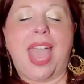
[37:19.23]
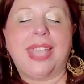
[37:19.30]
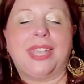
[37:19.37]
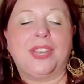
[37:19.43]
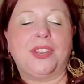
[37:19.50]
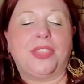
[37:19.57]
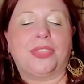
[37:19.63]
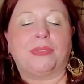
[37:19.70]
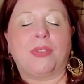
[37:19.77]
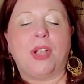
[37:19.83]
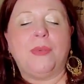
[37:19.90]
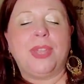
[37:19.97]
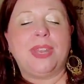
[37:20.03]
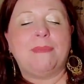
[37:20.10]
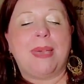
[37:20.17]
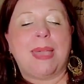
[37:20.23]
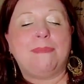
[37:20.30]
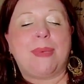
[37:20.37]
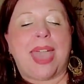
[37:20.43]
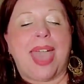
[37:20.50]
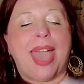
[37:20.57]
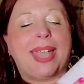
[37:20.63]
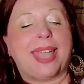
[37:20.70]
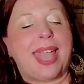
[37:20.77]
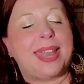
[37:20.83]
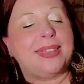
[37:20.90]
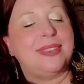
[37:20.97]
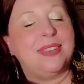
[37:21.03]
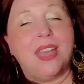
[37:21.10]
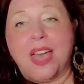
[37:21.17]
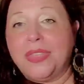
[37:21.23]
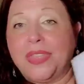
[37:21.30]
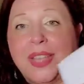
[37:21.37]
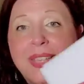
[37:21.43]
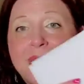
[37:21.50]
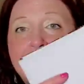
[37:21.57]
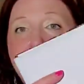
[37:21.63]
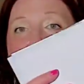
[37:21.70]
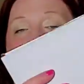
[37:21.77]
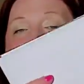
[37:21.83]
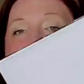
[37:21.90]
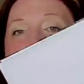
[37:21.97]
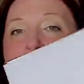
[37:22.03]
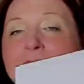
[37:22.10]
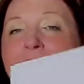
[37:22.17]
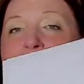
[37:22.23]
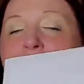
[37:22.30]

I can throw it in my bag and nothing's going to happen